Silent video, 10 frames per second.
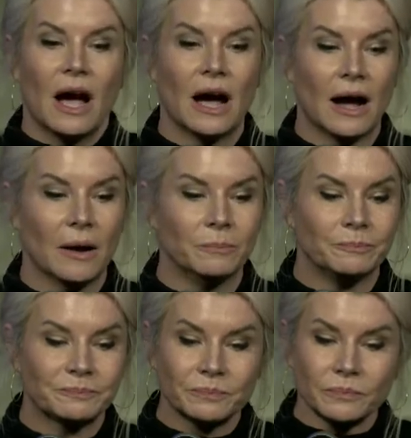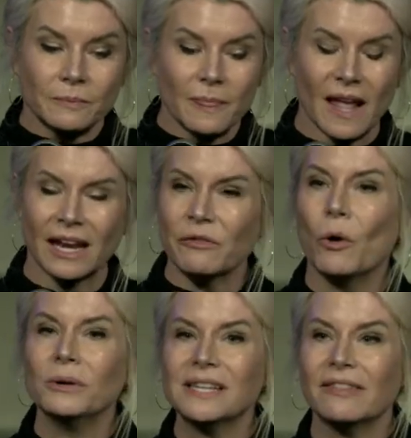And I've
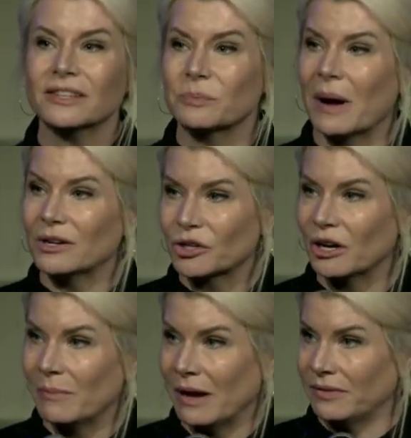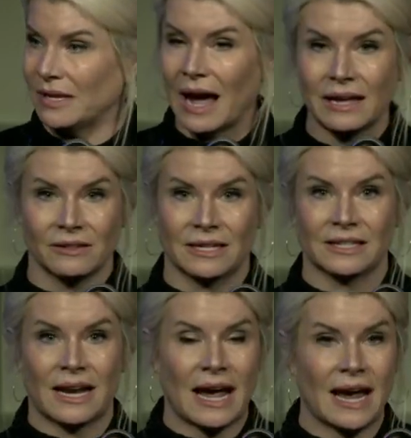always had this mantra about the island,
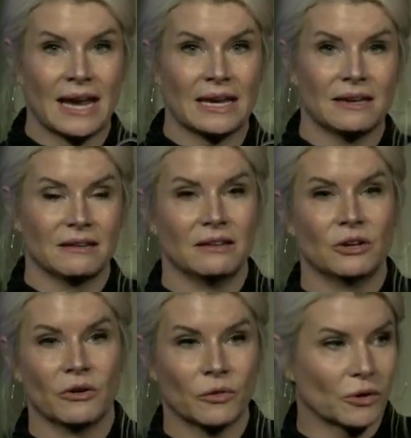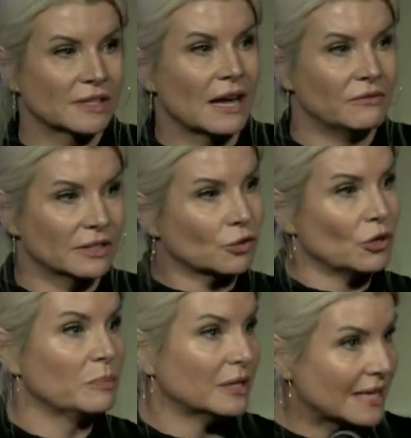and I, you know, of course, have this
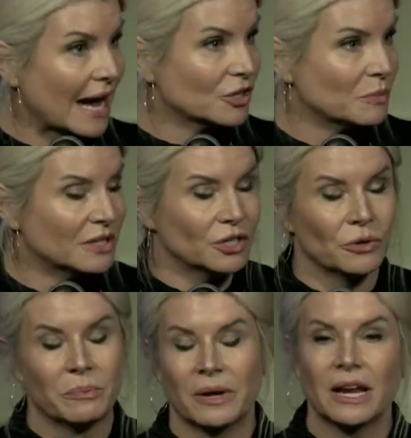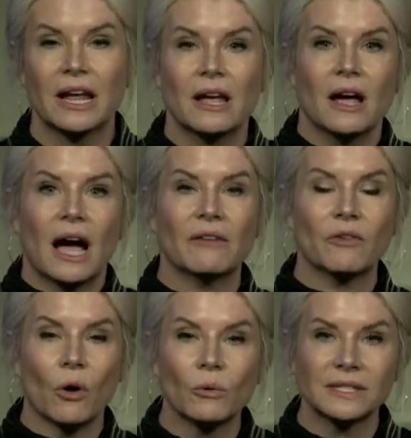creepy attachment to it, but I've
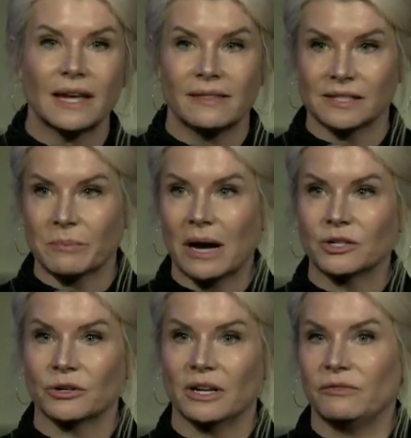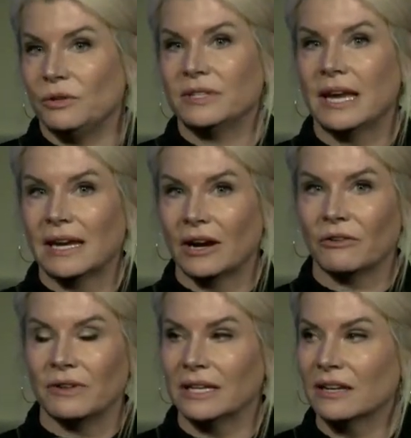always had this mantra, if you take care
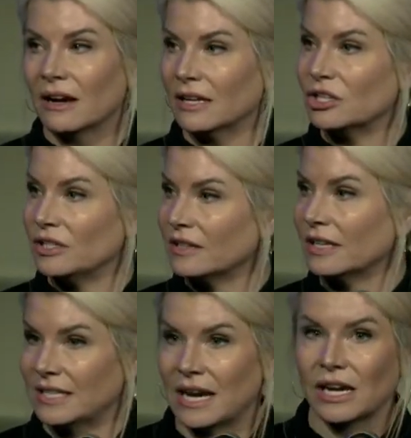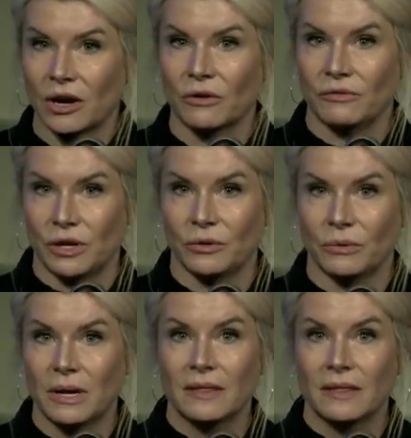of Nantucket, she's going to take care of you.